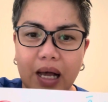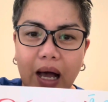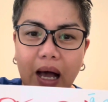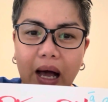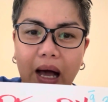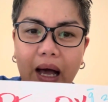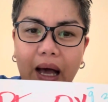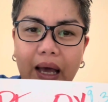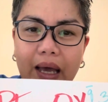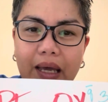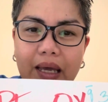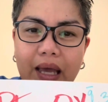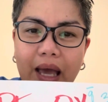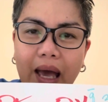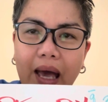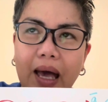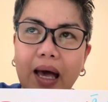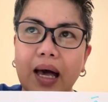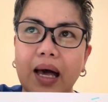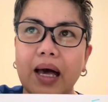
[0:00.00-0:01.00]
I
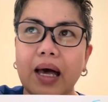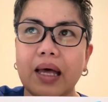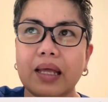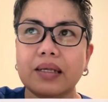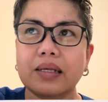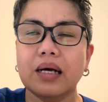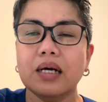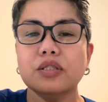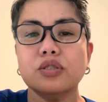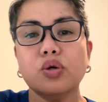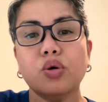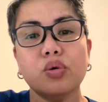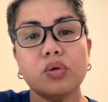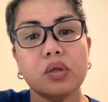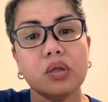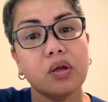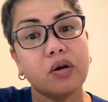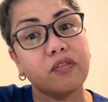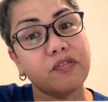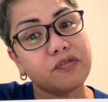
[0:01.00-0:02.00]
had a
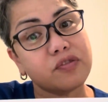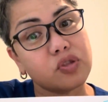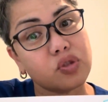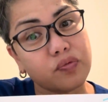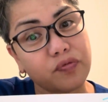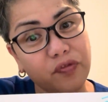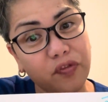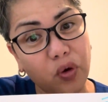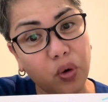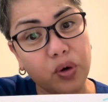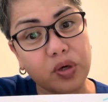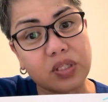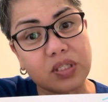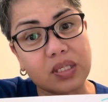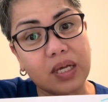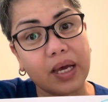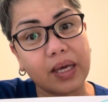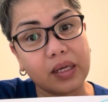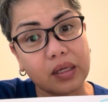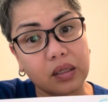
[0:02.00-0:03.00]
total of 4
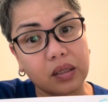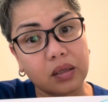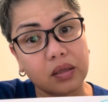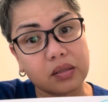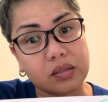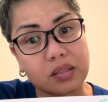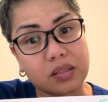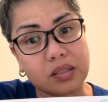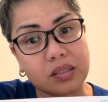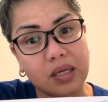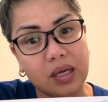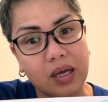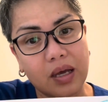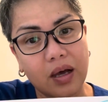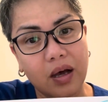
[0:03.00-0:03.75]
cycles